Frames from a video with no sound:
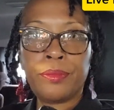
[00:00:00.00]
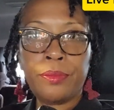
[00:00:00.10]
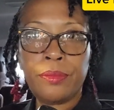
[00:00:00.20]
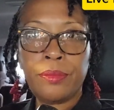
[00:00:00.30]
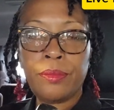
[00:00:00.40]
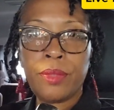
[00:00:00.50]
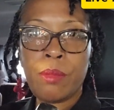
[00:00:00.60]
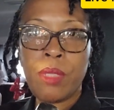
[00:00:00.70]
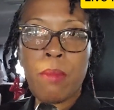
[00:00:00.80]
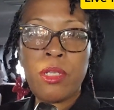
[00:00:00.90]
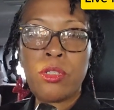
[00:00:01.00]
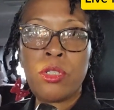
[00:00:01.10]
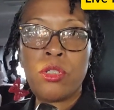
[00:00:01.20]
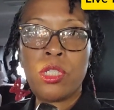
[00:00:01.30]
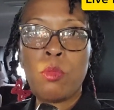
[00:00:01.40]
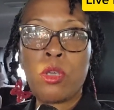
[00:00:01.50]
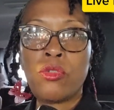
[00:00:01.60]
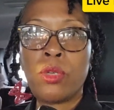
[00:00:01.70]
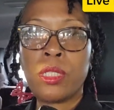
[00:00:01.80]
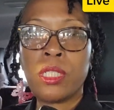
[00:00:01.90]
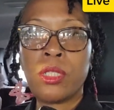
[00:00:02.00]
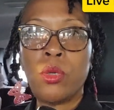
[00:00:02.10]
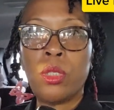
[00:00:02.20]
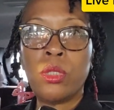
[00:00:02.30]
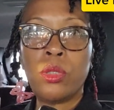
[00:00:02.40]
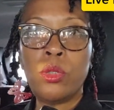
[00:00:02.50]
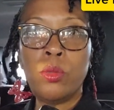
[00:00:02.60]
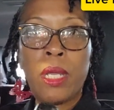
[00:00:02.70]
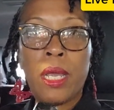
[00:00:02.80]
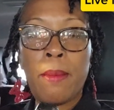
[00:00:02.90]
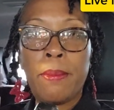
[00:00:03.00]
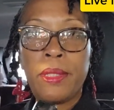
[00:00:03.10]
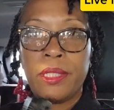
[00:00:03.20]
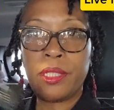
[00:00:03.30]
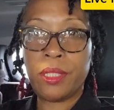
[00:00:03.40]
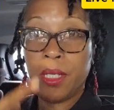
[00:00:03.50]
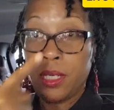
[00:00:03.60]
Sometimes these smart trucks just know a little too damn much.